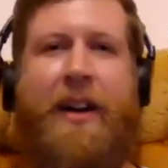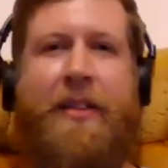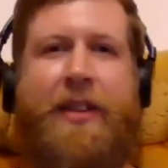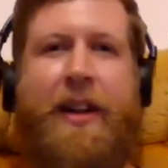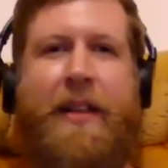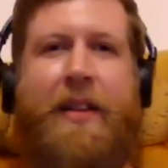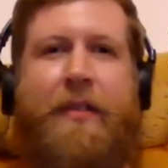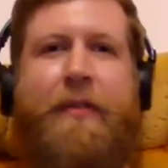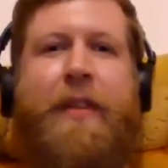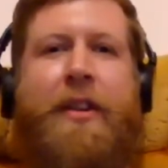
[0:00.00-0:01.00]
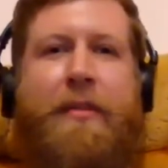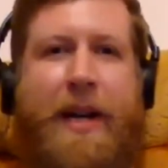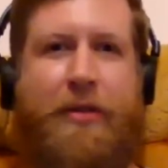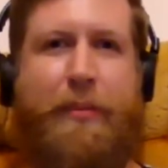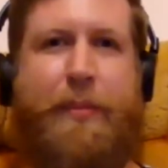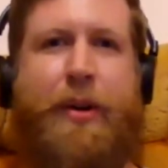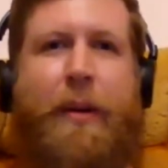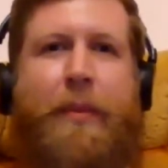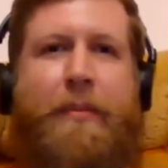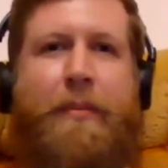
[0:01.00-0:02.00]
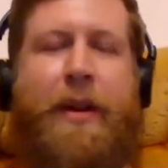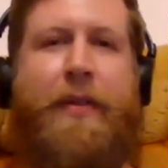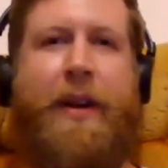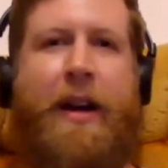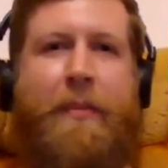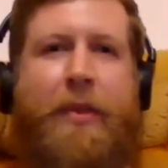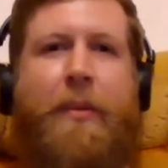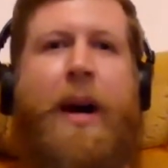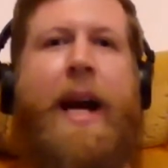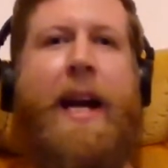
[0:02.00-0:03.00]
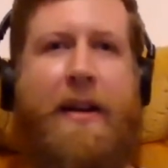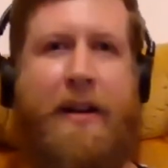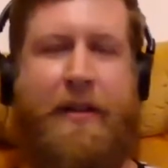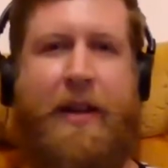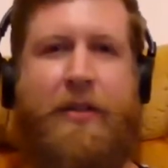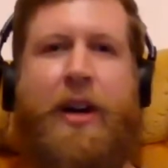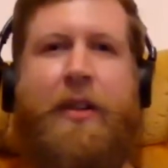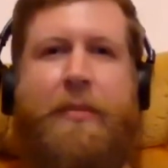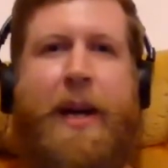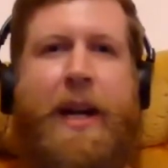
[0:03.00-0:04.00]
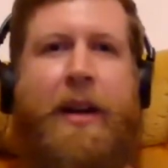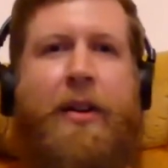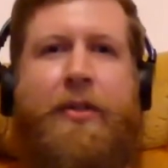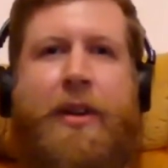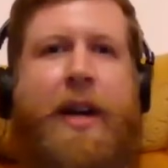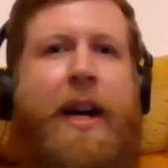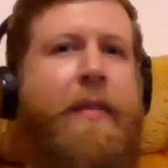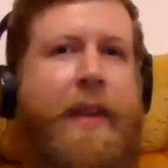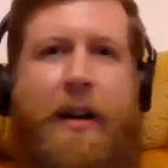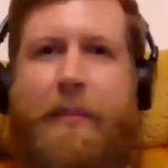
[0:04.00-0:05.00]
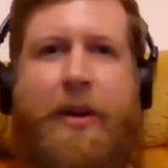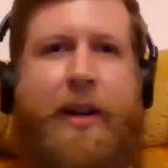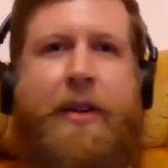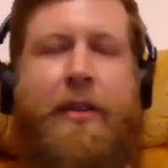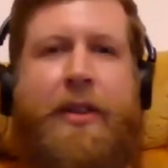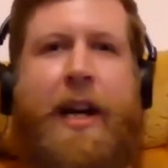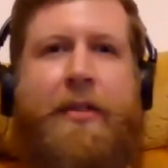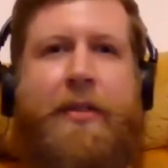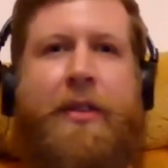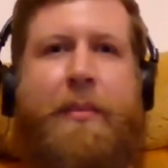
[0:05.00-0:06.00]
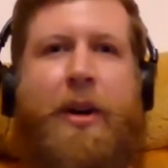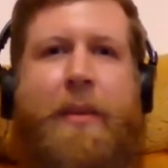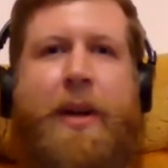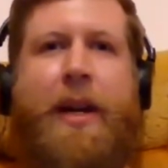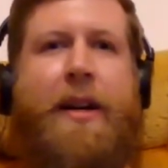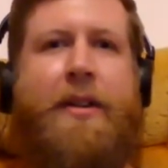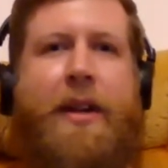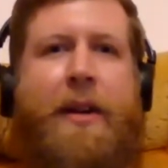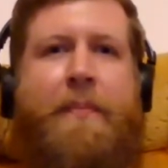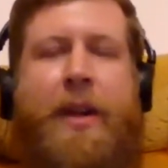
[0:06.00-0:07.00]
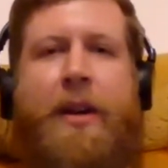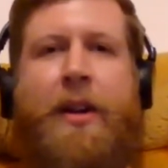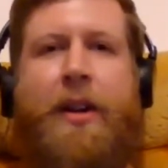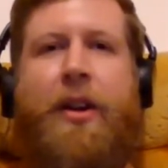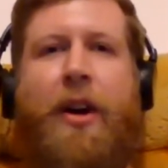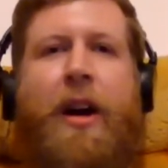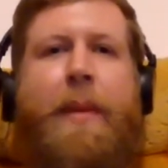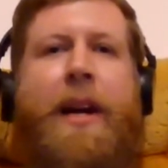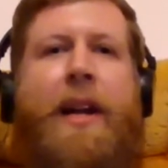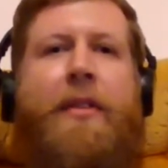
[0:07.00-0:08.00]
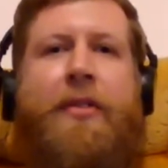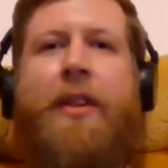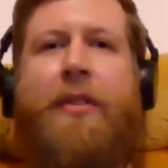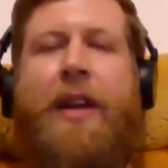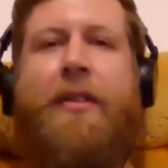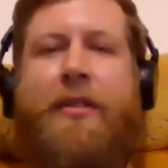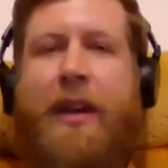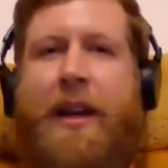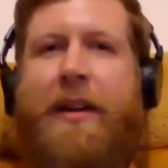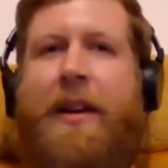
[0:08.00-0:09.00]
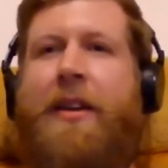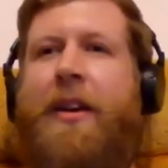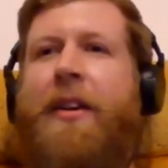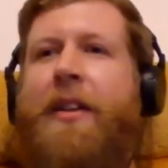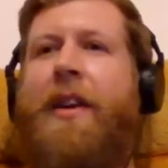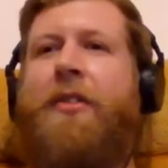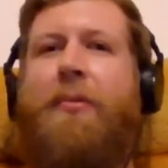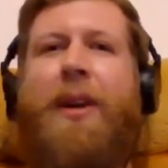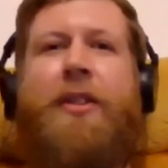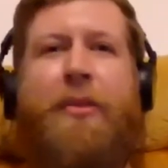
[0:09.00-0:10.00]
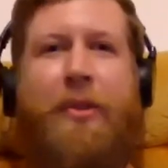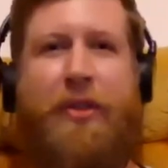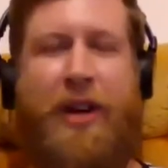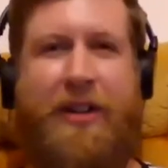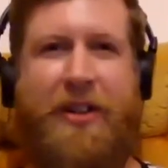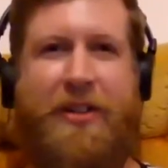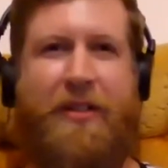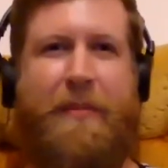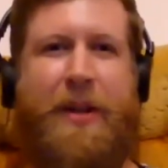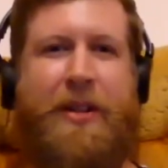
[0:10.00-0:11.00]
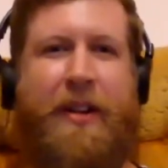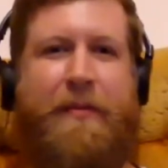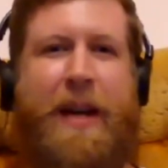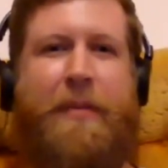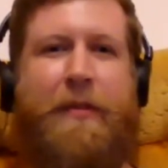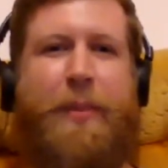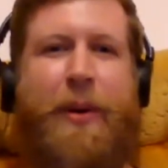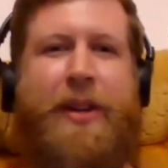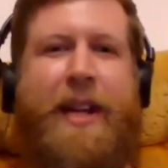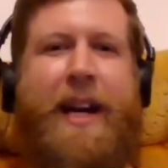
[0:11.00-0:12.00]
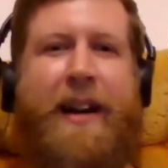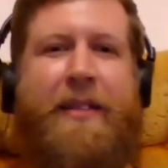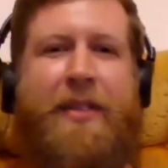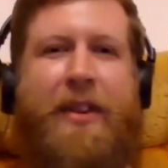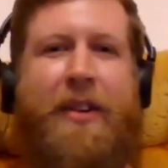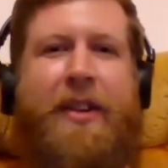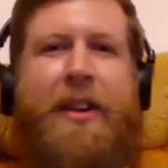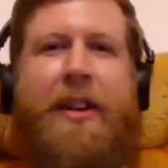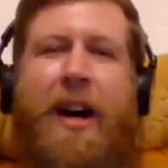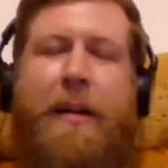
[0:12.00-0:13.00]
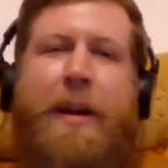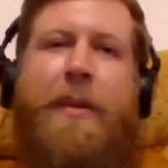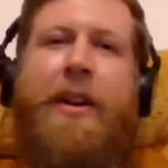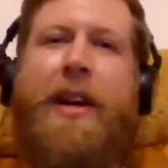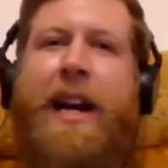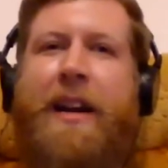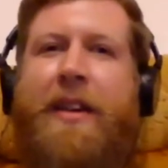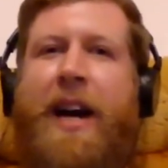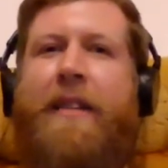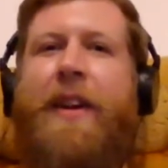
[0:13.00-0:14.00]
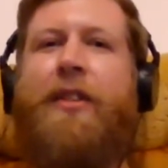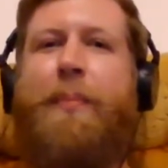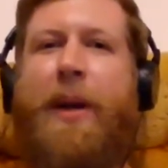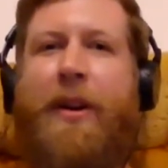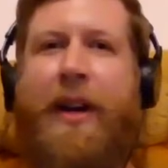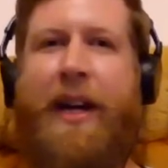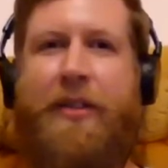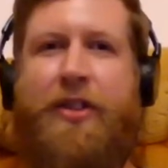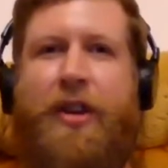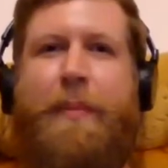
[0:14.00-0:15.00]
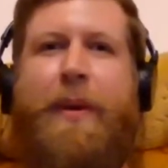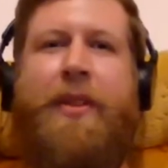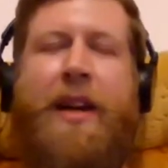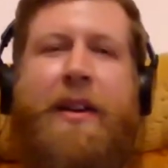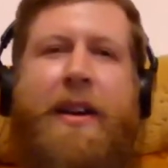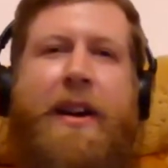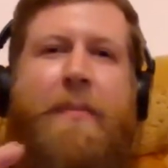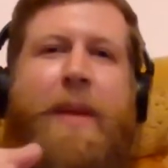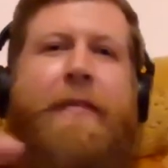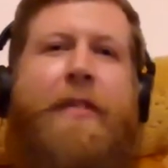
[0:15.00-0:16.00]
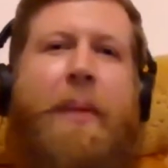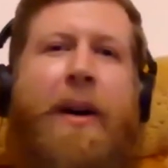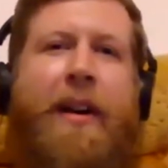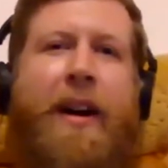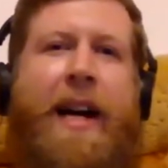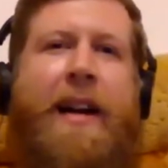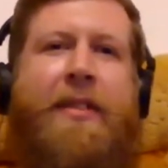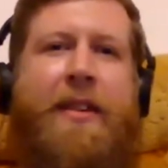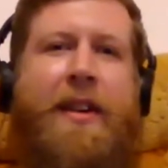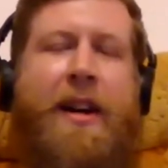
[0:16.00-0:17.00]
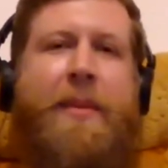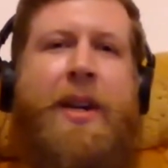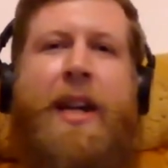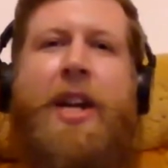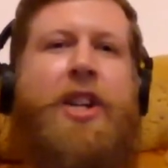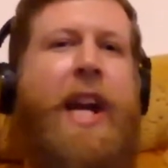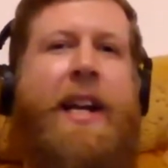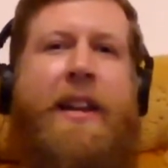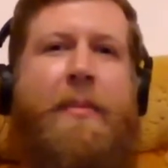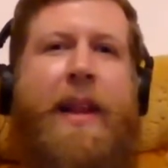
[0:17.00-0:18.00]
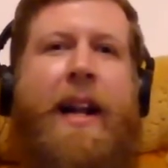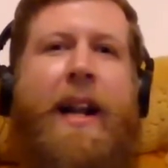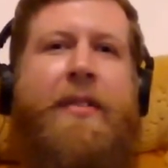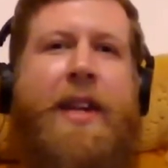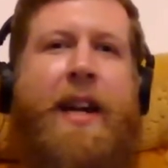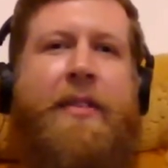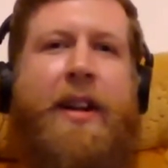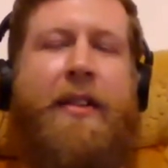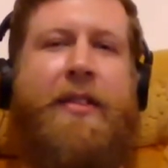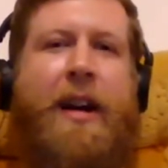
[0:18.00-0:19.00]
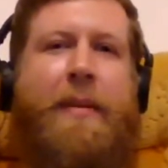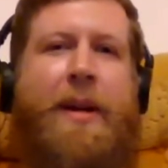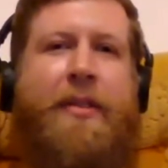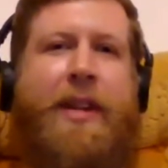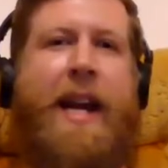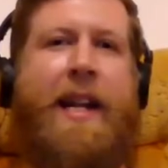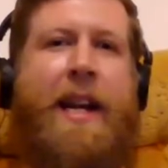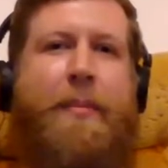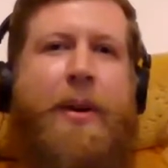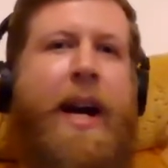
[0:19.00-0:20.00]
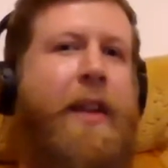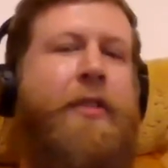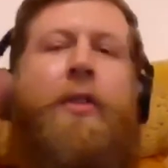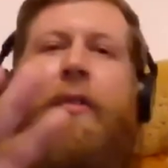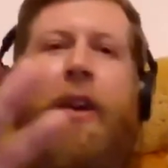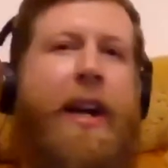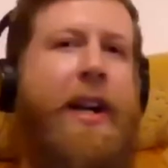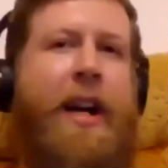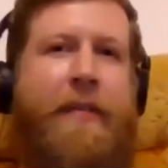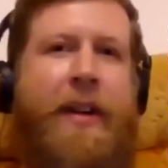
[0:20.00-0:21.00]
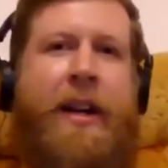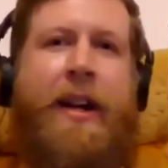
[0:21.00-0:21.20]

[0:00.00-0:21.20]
I don't see that there's a fundamental problem with um, the way these drugs are being used in kind of therapeutic contexts at the moment. And um, you know, I mean, it is it's it's it, you know, there's a ritual structure to it, which a lot of people have pointed out. It's not, I mean, when you're getting kind of experienced trippers in um, fMRIs and um, injecting them with LSD and psilocybin and scanning their brain, it's all very kind of